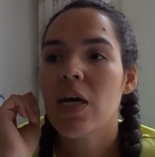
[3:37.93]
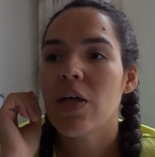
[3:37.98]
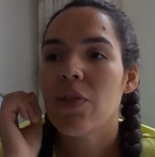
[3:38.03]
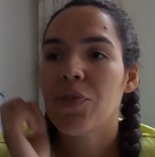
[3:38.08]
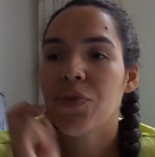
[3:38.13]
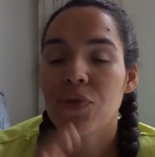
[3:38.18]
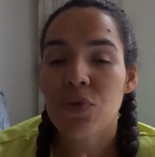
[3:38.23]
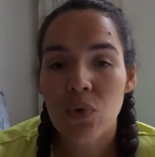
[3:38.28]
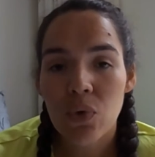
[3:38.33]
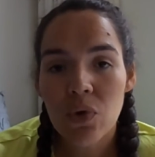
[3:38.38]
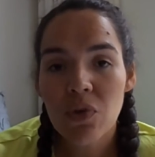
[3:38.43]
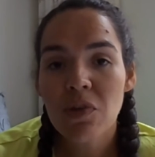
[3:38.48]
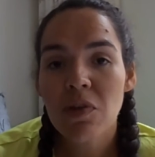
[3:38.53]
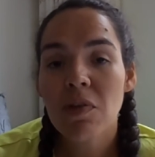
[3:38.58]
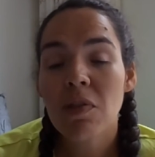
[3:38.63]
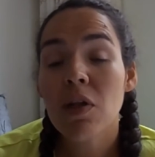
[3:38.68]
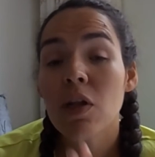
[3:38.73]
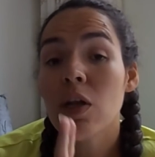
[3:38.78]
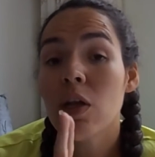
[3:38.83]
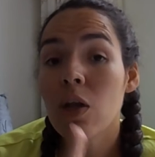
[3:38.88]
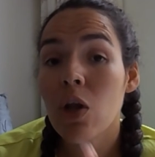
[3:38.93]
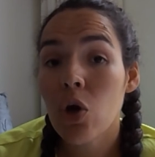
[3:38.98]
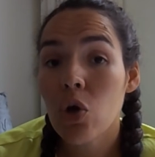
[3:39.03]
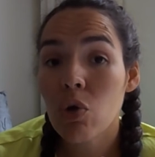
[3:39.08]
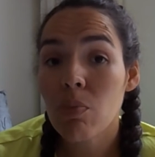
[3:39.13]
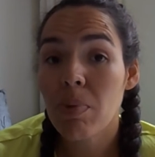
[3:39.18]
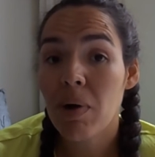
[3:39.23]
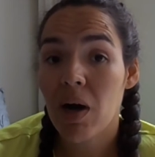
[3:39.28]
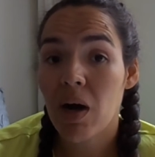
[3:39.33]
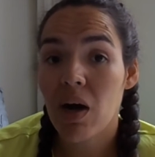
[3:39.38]
There's also the
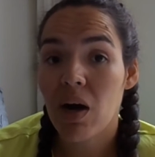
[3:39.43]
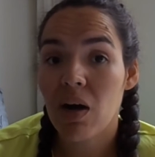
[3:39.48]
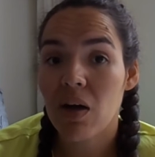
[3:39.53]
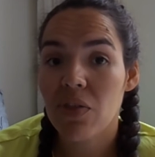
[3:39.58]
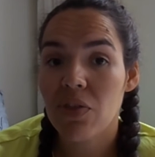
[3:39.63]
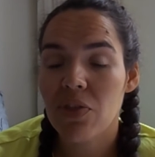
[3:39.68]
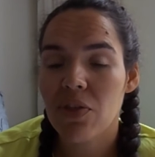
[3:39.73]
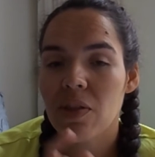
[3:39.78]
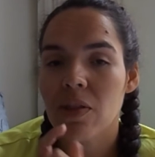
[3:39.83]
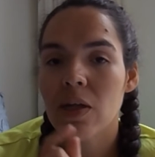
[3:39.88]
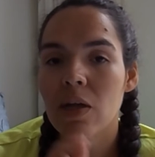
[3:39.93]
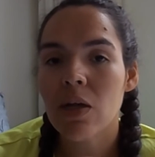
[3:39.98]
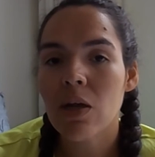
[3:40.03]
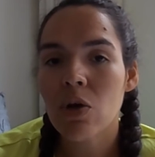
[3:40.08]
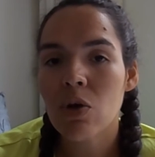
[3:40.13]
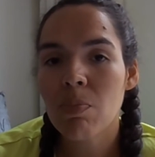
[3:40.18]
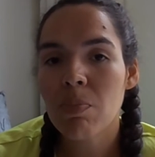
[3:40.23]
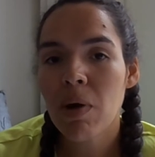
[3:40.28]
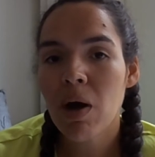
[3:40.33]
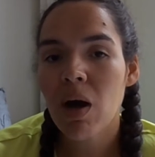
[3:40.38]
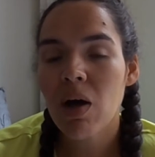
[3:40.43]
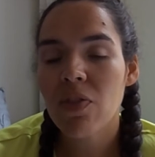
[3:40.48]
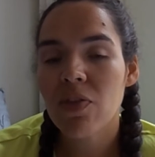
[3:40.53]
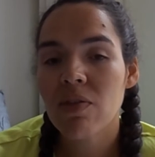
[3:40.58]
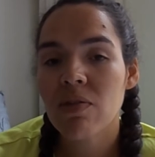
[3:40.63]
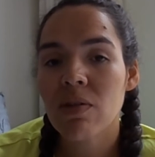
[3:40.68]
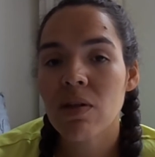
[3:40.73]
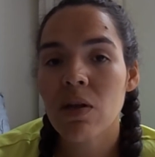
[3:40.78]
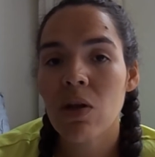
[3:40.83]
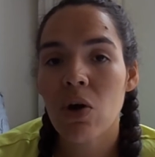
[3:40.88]
low path. The low path
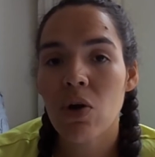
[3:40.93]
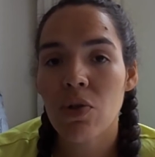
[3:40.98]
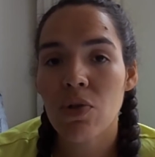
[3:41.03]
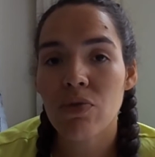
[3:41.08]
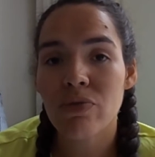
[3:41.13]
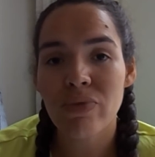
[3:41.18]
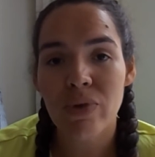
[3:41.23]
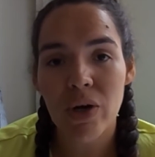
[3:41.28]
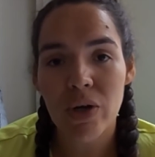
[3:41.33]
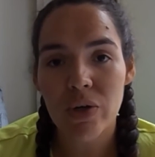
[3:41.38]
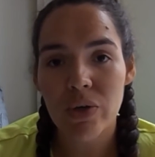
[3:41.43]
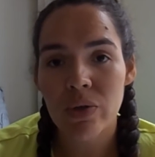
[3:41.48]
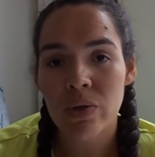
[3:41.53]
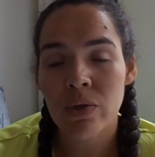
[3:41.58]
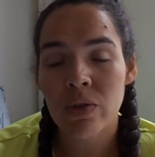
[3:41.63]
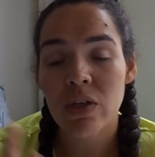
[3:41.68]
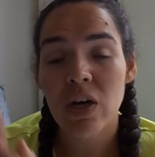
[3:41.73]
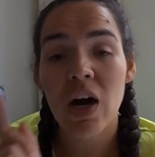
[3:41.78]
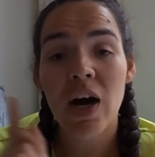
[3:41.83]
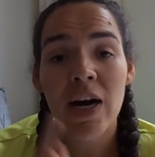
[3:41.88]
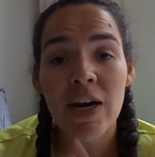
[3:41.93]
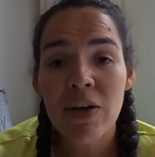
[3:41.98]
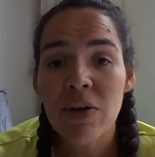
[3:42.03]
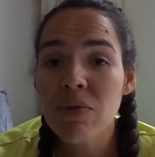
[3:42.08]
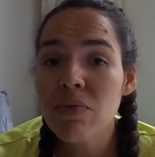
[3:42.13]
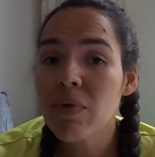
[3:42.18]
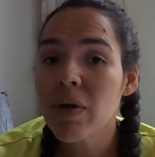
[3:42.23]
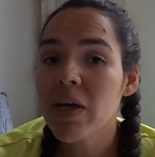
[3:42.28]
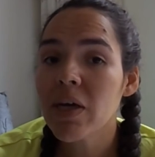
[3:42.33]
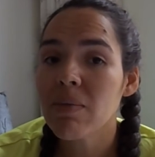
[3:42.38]
is along the road. I
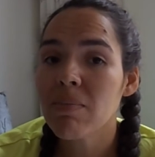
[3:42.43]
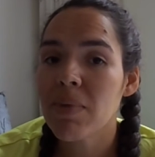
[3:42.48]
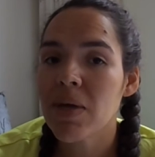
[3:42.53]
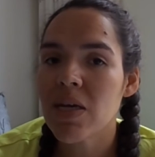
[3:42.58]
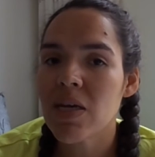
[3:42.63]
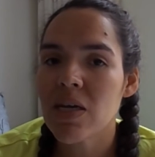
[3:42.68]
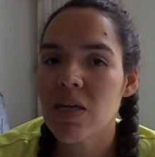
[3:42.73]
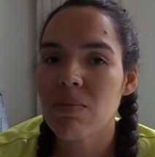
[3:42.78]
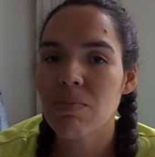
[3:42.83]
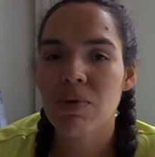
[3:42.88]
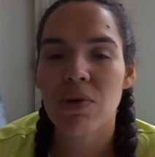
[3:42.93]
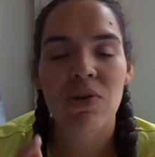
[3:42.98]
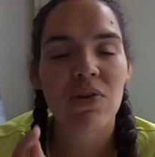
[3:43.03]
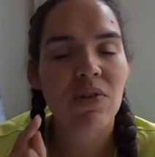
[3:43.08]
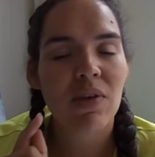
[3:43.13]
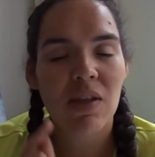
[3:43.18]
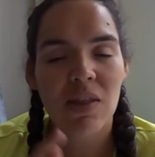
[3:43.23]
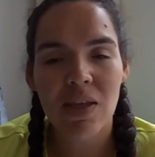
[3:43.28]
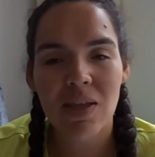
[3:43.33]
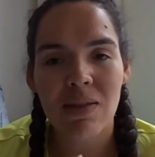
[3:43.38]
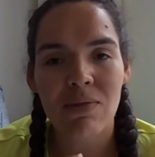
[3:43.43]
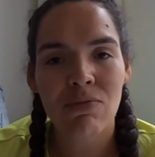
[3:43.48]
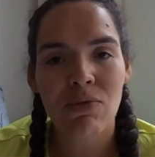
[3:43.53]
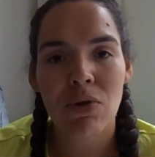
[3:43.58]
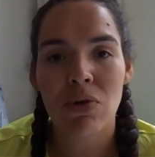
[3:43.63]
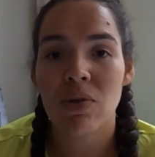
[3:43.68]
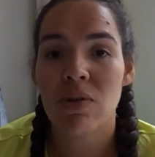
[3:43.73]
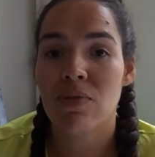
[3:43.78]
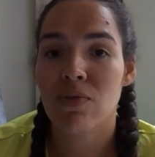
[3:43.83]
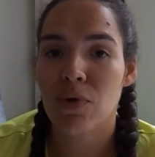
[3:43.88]
don't recommend it because I think the
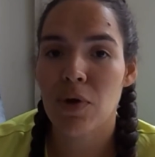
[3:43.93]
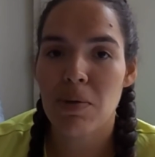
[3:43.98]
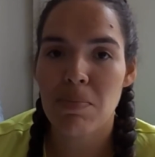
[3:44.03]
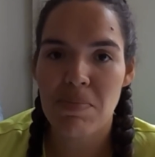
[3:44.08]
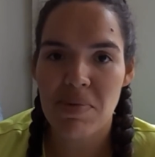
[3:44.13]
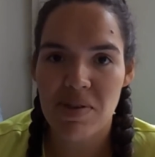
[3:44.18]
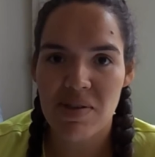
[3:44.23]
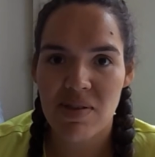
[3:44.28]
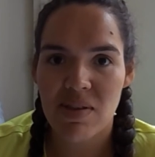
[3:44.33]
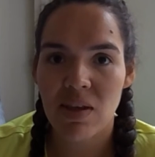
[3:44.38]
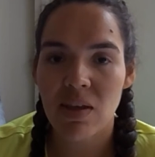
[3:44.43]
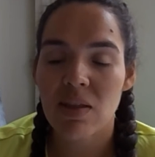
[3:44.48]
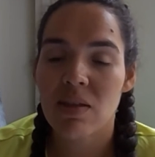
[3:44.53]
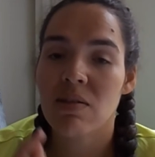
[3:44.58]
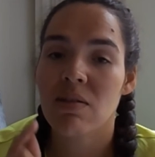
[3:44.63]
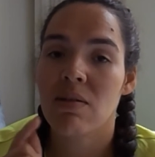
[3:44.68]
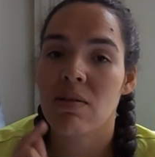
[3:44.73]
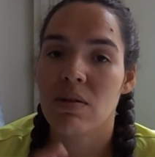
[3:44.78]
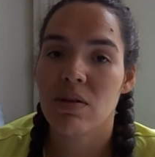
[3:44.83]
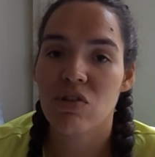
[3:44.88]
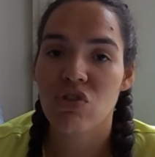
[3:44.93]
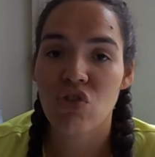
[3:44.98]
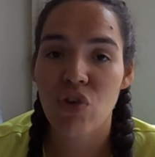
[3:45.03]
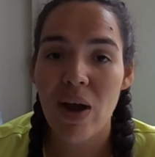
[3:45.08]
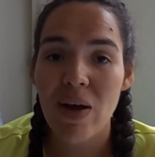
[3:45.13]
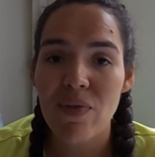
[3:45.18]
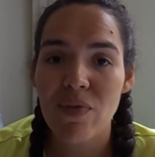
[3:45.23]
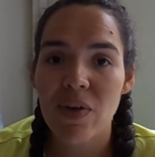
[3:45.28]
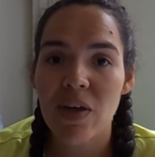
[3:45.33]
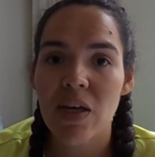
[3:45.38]
road is very busy. There's a lot of
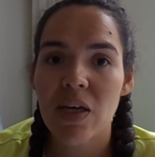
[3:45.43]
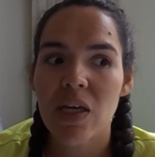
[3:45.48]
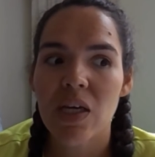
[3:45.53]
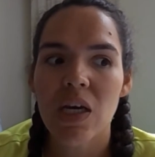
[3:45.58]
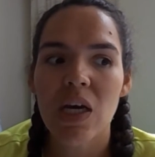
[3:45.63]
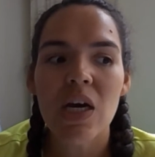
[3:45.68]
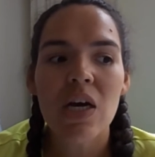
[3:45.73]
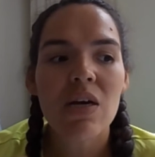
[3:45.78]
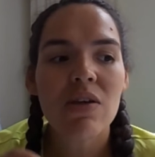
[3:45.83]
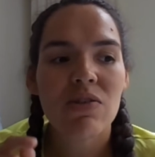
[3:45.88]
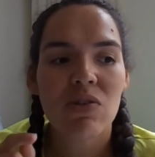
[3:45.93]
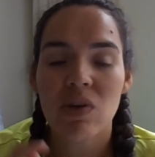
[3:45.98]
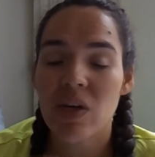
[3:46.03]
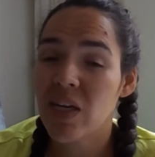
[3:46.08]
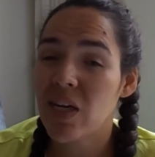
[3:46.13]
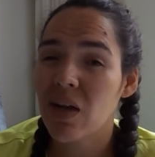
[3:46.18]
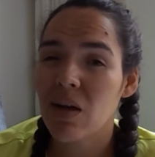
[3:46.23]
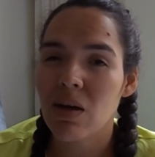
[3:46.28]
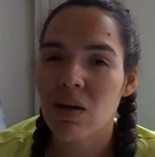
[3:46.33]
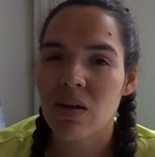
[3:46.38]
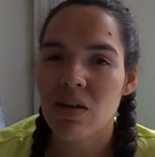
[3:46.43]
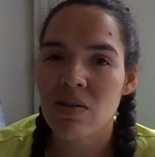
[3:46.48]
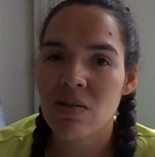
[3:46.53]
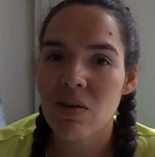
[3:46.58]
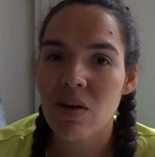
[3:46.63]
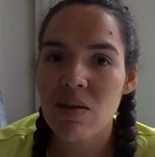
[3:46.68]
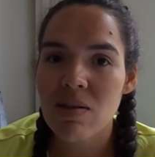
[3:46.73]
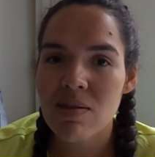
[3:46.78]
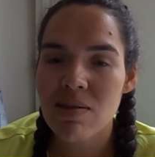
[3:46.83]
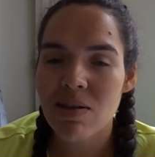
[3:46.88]
traffic, so you get a lot of
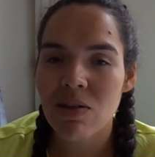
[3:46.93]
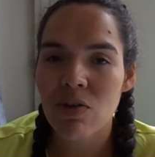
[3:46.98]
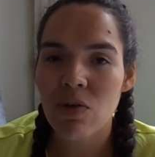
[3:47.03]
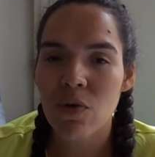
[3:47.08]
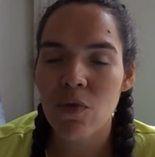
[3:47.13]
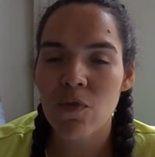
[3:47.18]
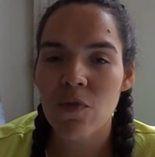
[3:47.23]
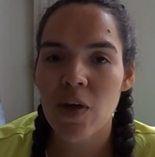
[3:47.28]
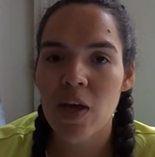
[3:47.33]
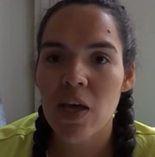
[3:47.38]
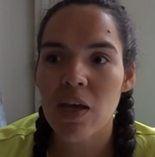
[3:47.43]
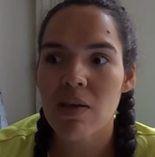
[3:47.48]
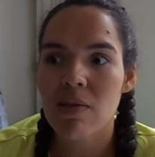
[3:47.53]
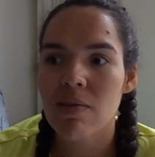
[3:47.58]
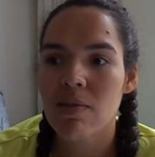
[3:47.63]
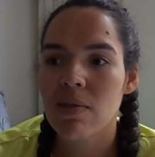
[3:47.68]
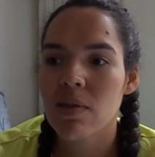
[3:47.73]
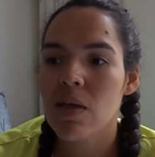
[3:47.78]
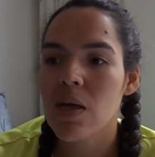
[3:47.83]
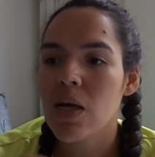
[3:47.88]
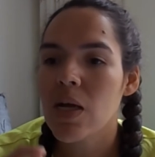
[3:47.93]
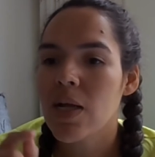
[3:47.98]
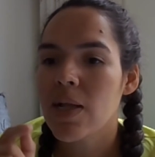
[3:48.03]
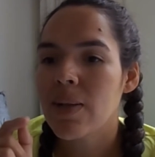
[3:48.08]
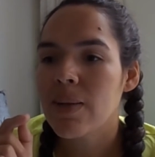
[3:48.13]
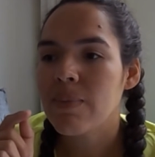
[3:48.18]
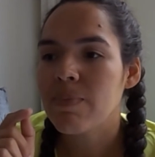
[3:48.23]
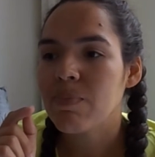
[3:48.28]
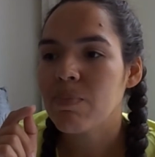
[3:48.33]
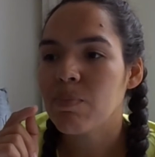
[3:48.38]
dust in your face,
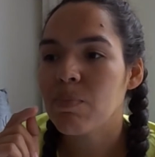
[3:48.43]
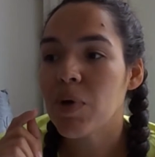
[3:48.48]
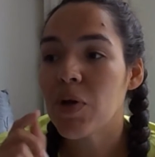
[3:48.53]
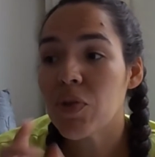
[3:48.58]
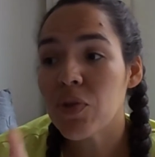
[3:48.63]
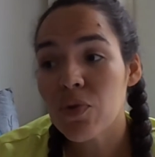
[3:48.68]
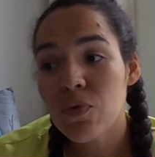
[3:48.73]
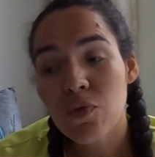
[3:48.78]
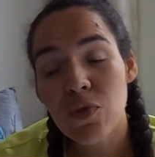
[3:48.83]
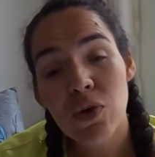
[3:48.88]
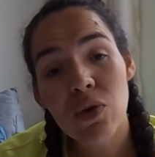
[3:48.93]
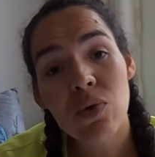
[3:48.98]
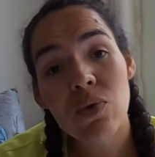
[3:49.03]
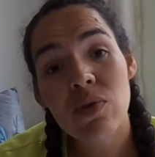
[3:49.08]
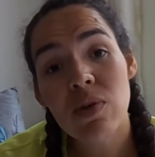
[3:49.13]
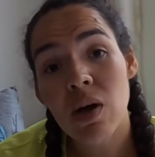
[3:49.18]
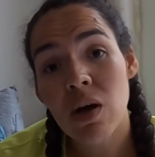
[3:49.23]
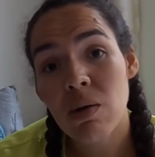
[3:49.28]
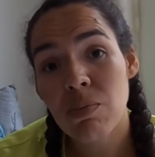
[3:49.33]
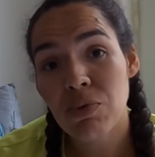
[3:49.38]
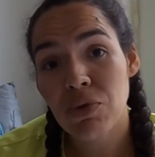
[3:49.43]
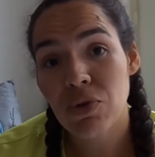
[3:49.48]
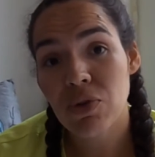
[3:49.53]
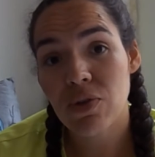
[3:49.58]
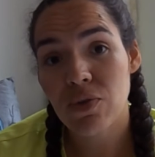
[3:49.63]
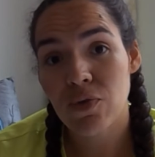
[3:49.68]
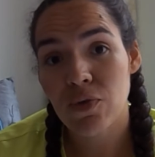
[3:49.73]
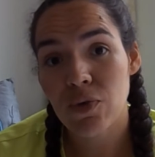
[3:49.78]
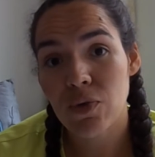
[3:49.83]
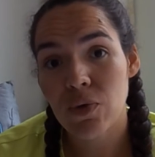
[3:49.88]
but the views are
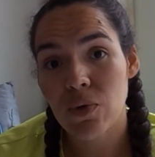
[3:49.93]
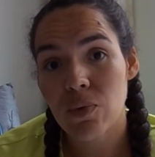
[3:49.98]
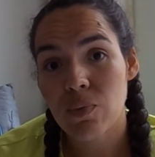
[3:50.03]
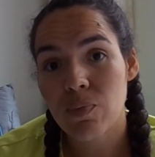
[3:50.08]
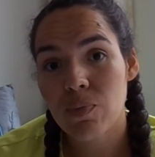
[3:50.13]
beautiful.